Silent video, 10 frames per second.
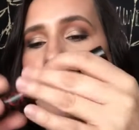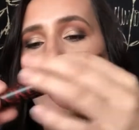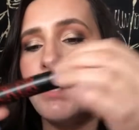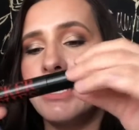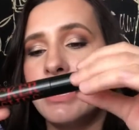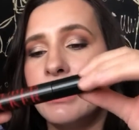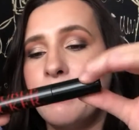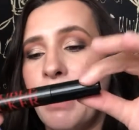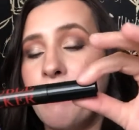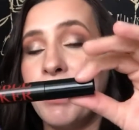love this. It is
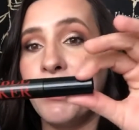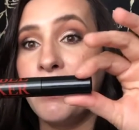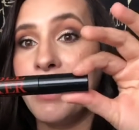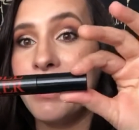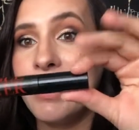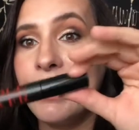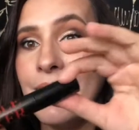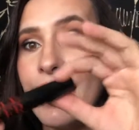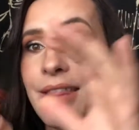by Butter London.